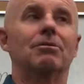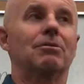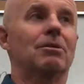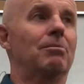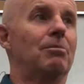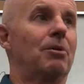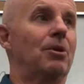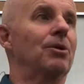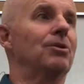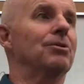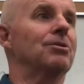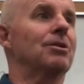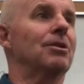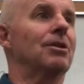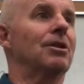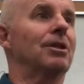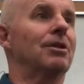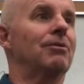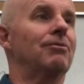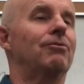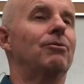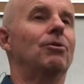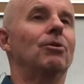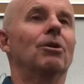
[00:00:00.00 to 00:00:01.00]

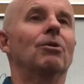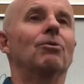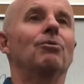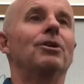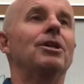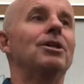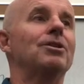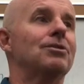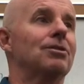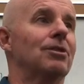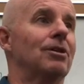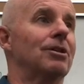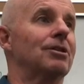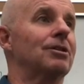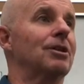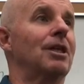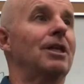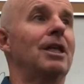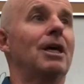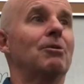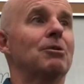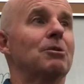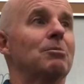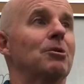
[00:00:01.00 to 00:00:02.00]
supposedly for research,
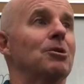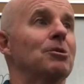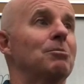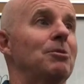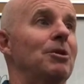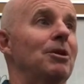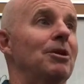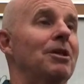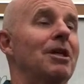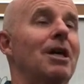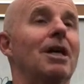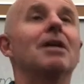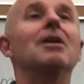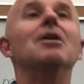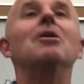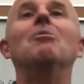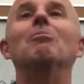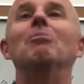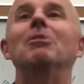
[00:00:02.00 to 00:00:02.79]
and that was supposed to be okay.